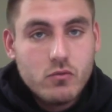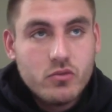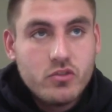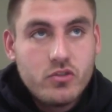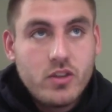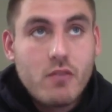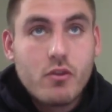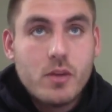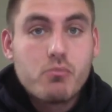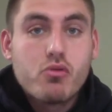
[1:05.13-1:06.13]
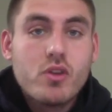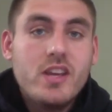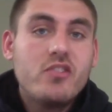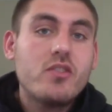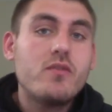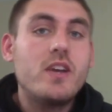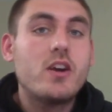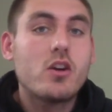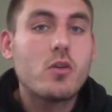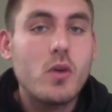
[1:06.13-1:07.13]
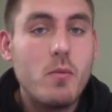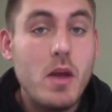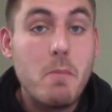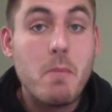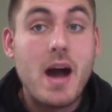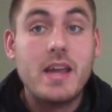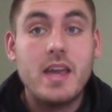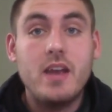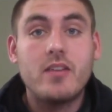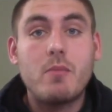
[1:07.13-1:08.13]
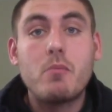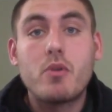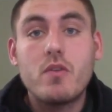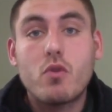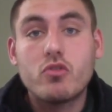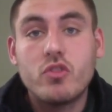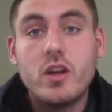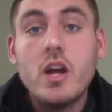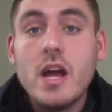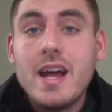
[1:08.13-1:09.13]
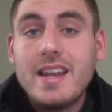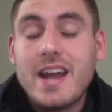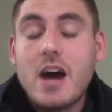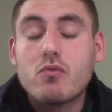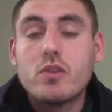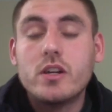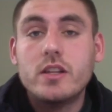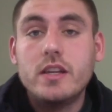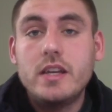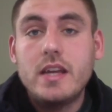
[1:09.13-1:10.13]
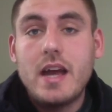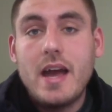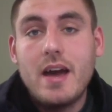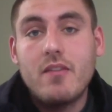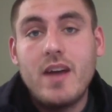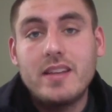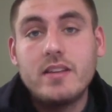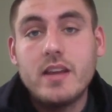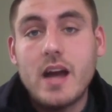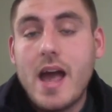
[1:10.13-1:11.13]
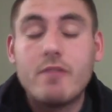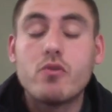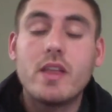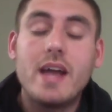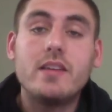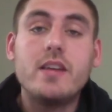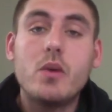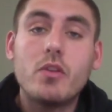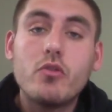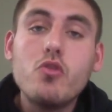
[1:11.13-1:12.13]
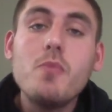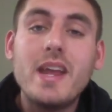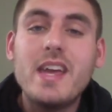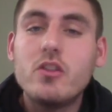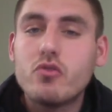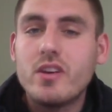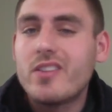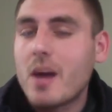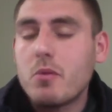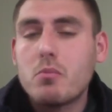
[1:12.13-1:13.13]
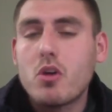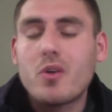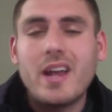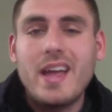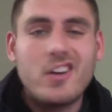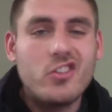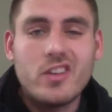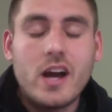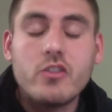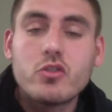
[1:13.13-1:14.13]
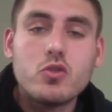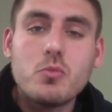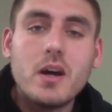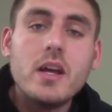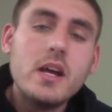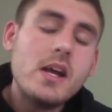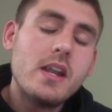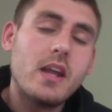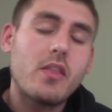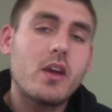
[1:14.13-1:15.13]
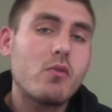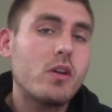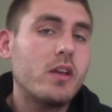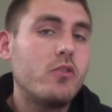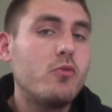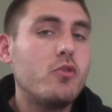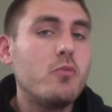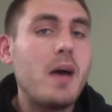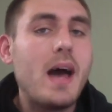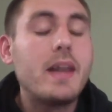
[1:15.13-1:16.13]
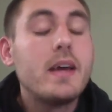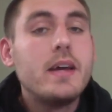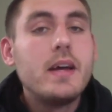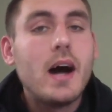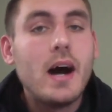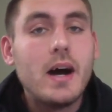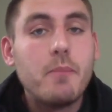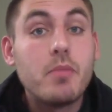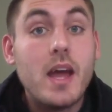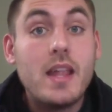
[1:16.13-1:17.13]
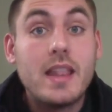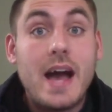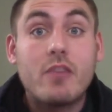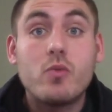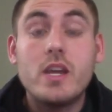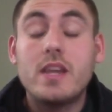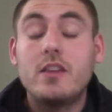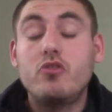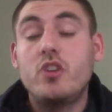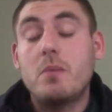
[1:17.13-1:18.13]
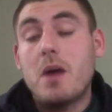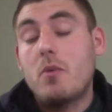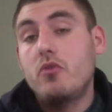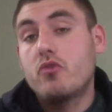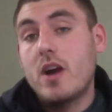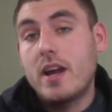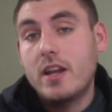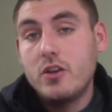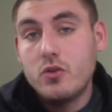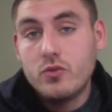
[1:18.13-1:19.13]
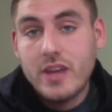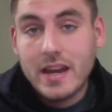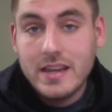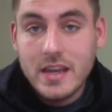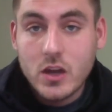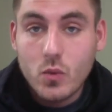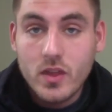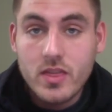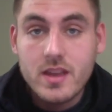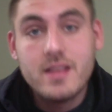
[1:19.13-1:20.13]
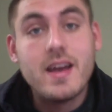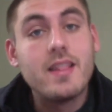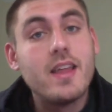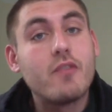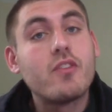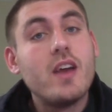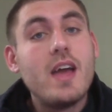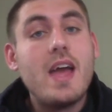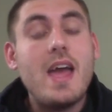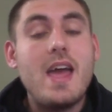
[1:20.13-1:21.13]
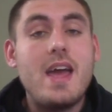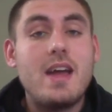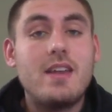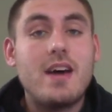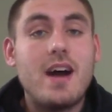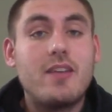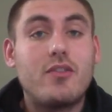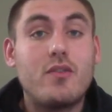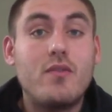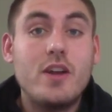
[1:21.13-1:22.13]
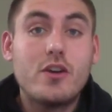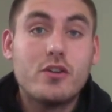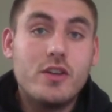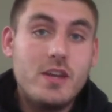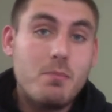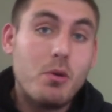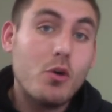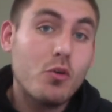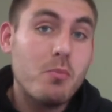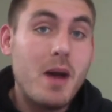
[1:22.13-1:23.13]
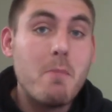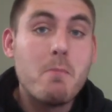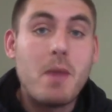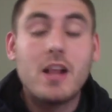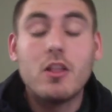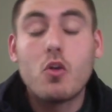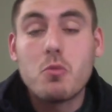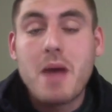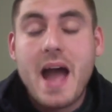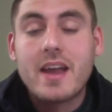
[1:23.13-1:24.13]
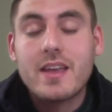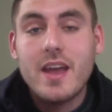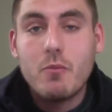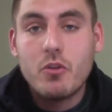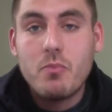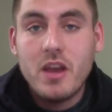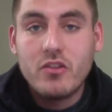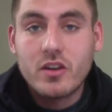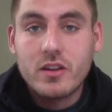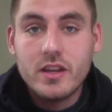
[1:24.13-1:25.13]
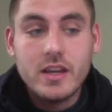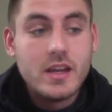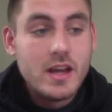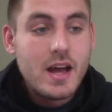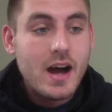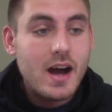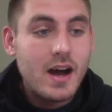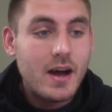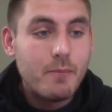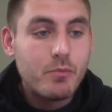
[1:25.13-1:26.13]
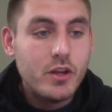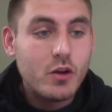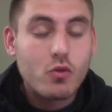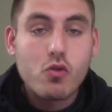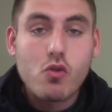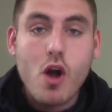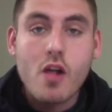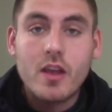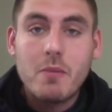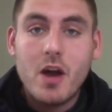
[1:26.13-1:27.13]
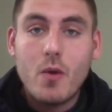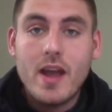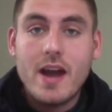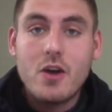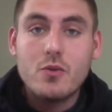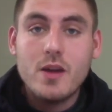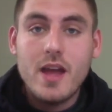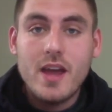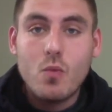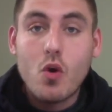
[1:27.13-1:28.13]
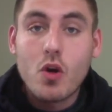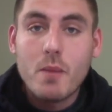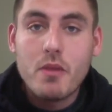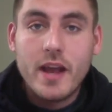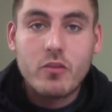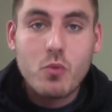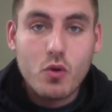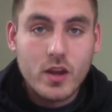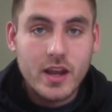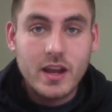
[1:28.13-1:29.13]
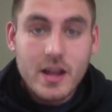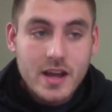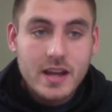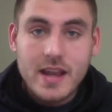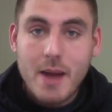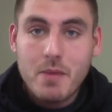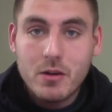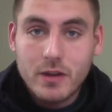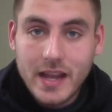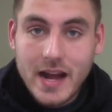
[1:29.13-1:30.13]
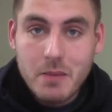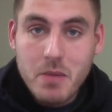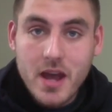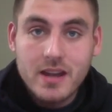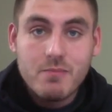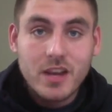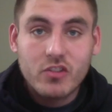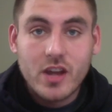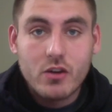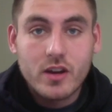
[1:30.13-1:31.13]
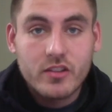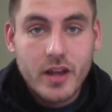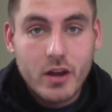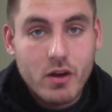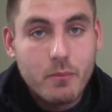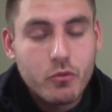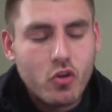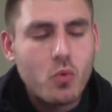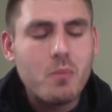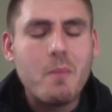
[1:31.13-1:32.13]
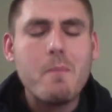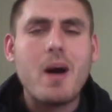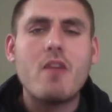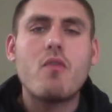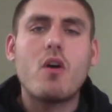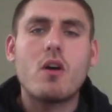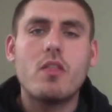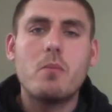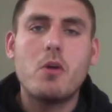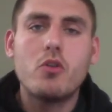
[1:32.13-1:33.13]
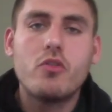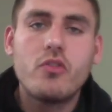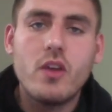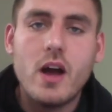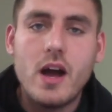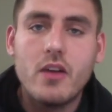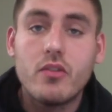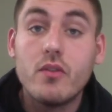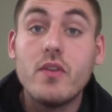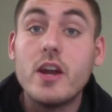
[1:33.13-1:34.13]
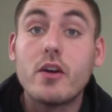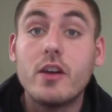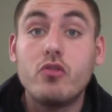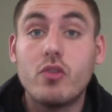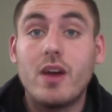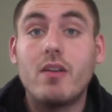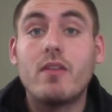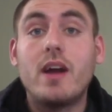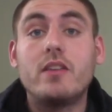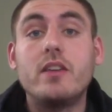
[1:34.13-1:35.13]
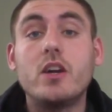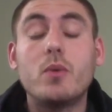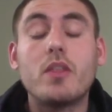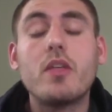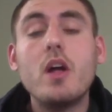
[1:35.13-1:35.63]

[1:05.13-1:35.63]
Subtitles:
suffered a pretty severe, in my case, I've been pretty fortunate, I haven't really had to deal with too many injuries, a couple broken ankles in high school, but nothing really too bad. And last week in the gym, I was trying a new technique with the deadlift and severely pulled my lower back and was basically, crawling my way out, and woke up the next morning not being able to get out of bed, et cetera, et cetera. So by far the most severe injury I've ever had to deal with.